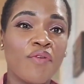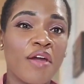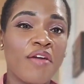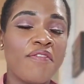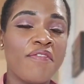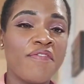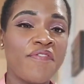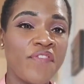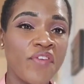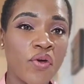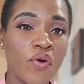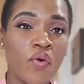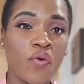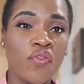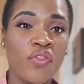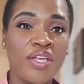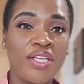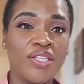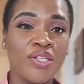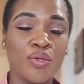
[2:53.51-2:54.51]
I feel
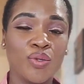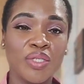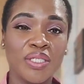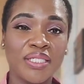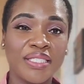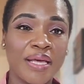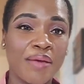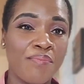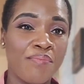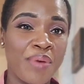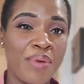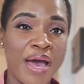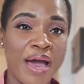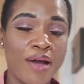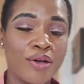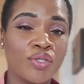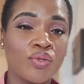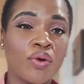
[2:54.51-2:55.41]
these little setbacks,